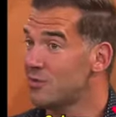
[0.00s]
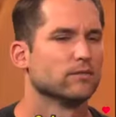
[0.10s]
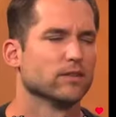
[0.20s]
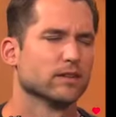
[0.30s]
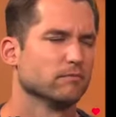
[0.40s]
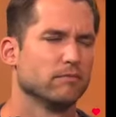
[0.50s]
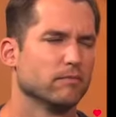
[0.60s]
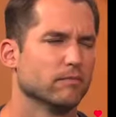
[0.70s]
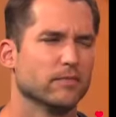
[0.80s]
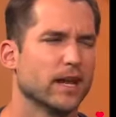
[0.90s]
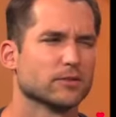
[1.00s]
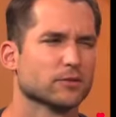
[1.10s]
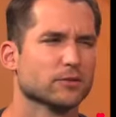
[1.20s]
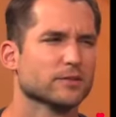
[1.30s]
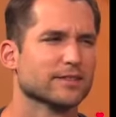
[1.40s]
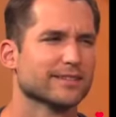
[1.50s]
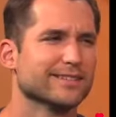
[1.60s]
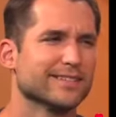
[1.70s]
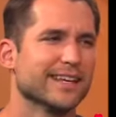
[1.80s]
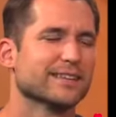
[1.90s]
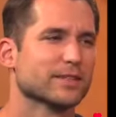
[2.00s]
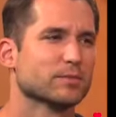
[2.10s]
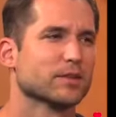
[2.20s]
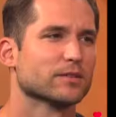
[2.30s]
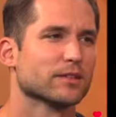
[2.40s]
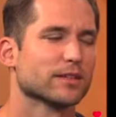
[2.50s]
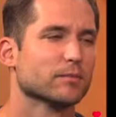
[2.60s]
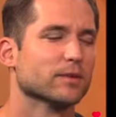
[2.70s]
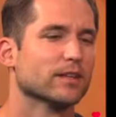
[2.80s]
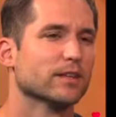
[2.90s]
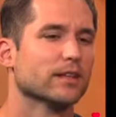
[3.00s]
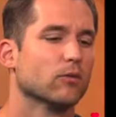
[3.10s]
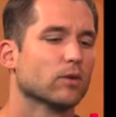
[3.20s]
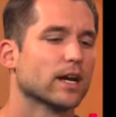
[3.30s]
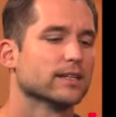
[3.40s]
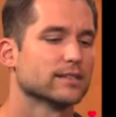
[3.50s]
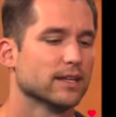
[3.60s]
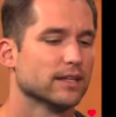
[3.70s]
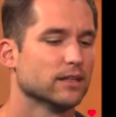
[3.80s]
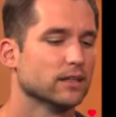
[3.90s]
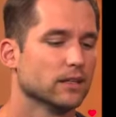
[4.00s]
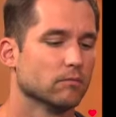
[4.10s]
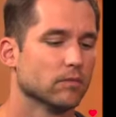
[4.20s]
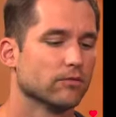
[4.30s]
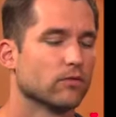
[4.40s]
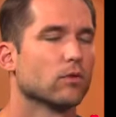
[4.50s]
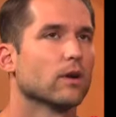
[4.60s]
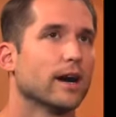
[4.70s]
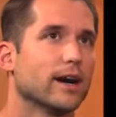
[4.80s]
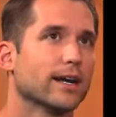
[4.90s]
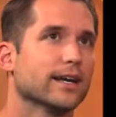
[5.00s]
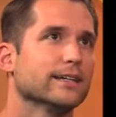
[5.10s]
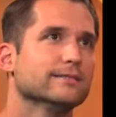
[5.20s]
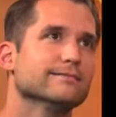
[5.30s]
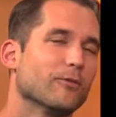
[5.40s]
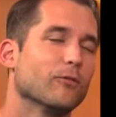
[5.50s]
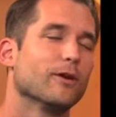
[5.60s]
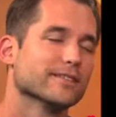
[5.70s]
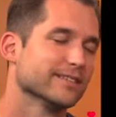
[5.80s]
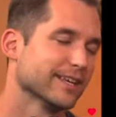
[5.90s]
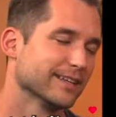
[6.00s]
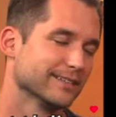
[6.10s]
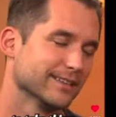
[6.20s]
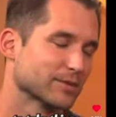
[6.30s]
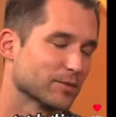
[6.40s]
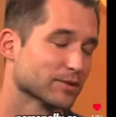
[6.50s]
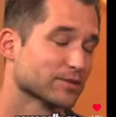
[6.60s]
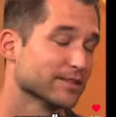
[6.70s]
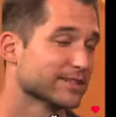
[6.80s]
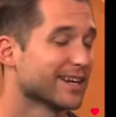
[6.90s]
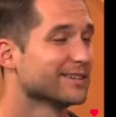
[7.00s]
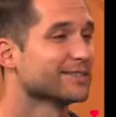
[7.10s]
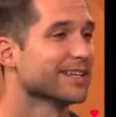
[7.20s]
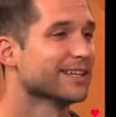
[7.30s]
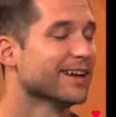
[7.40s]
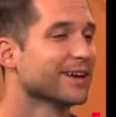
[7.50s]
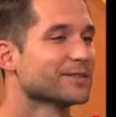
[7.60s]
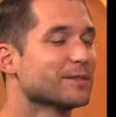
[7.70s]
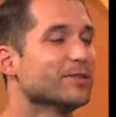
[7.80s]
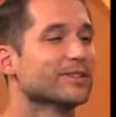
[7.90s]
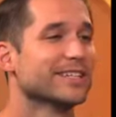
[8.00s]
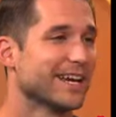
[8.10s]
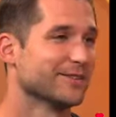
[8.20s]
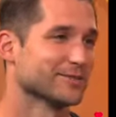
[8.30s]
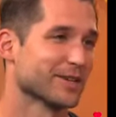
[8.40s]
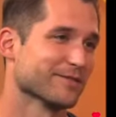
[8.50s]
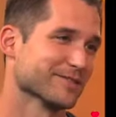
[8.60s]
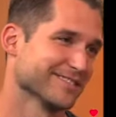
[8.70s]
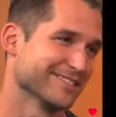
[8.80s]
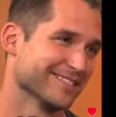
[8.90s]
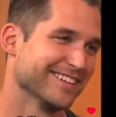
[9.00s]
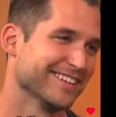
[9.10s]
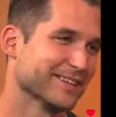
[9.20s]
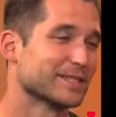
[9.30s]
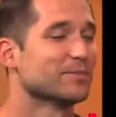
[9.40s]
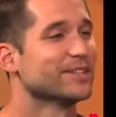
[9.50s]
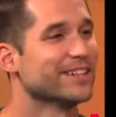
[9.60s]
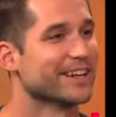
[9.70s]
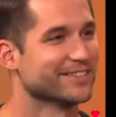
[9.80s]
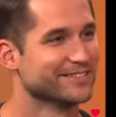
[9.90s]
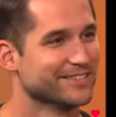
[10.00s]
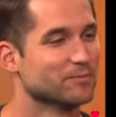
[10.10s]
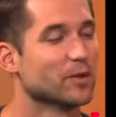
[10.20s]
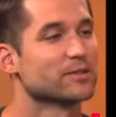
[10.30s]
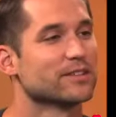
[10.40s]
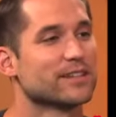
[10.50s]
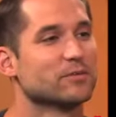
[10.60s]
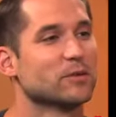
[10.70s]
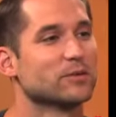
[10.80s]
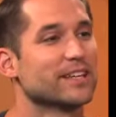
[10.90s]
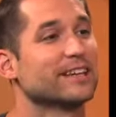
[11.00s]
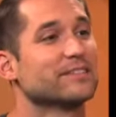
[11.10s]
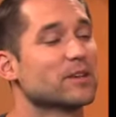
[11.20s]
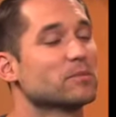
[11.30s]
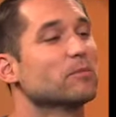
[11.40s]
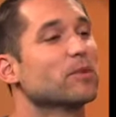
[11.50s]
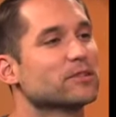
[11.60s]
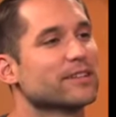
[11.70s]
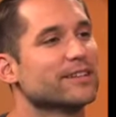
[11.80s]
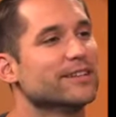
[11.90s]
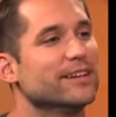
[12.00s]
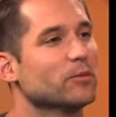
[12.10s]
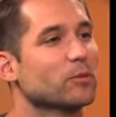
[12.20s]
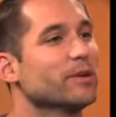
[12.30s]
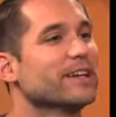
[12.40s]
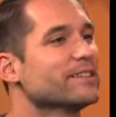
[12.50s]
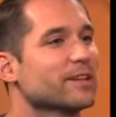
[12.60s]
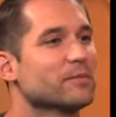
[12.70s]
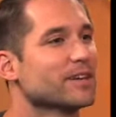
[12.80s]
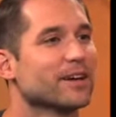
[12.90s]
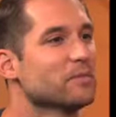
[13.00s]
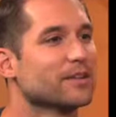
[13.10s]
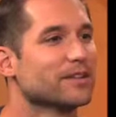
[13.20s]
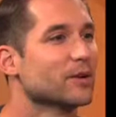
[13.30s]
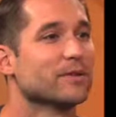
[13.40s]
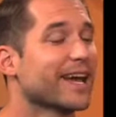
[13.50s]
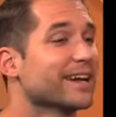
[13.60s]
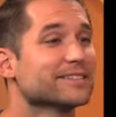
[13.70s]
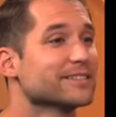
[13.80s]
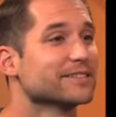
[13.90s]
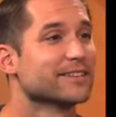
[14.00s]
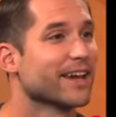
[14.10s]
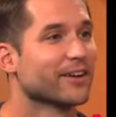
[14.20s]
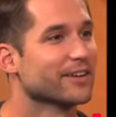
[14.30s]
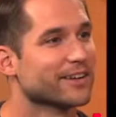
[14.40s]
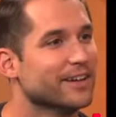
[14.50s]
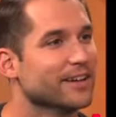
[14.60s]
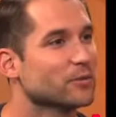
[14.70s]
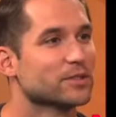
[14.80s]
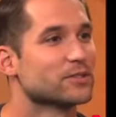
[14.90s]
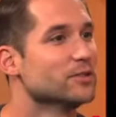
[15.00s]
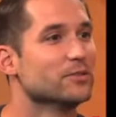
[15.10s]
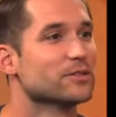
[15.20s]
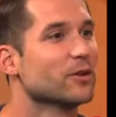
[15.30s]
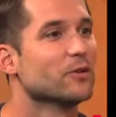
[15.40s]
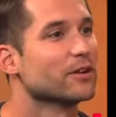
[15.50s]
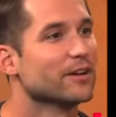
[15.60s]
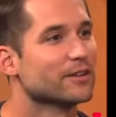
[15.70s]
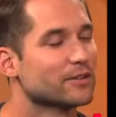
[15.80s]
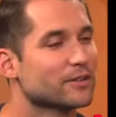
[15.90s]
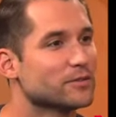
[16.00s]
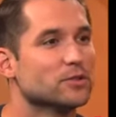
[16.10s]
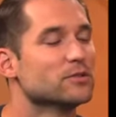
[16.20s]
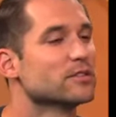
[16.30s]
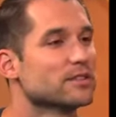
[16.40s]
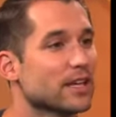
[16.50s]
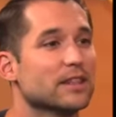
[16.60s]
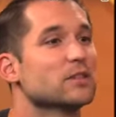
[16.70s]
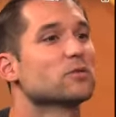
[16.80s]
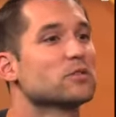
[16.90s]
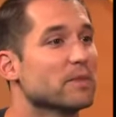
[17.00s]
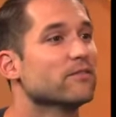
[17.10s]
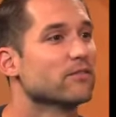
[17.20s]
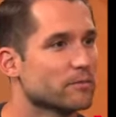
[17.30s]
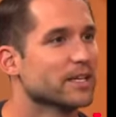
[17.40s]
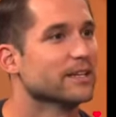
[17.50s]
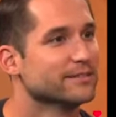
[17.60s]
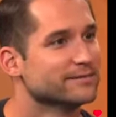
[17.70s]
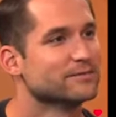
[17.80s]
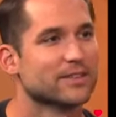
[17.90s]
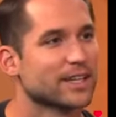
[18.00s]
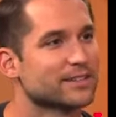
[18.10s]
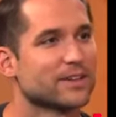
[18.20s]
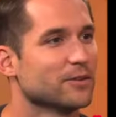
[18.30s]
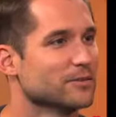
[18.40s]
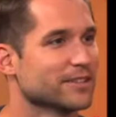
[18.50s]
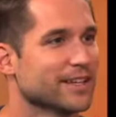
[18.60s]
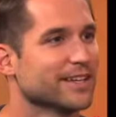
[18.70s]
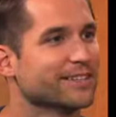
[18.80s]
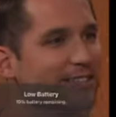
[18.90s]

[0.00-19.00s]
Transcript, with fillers: It's very natural to take things personally, but what I say before I want to take things personally is I'll say I'll say put it down, Jefferson. I'll say put it down. Most of the time when we're taking something personally, we're picking something up that nobody asked us to carry. And we're just choosing to hold on to it, choosing to say this was meant for me. And that's not always the case.